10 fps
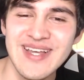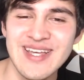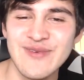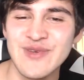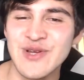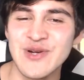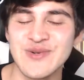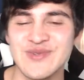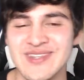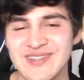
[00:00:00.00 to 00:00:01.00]
If you
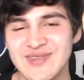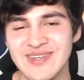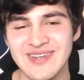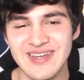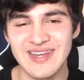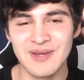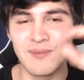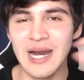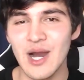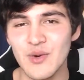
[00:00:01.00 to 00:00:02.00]
go into the
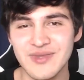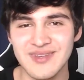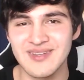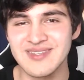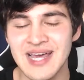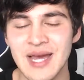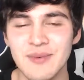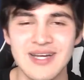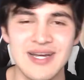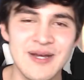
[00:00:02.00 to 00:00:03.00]
About tab
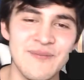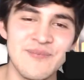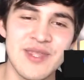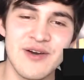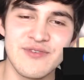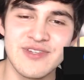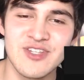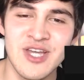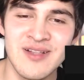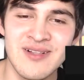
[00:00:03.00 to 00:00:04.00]
of
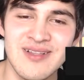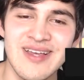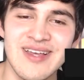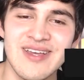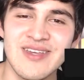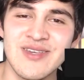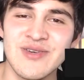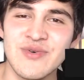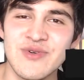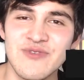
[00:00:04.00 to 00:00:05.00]
this channel,
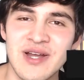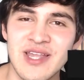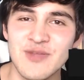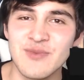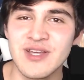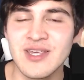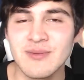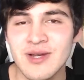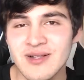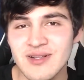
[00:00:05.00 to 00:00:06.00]
you will find out my
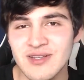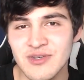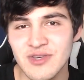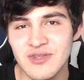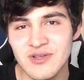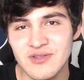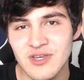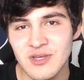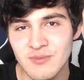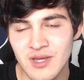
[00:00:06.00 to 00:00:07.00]
email, and you can also
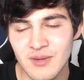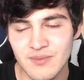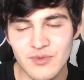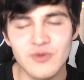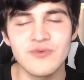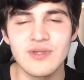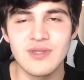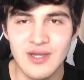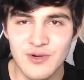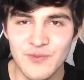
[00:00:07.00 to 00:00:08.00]
hit me up over
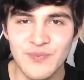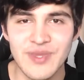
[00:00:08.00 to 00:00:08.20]
there.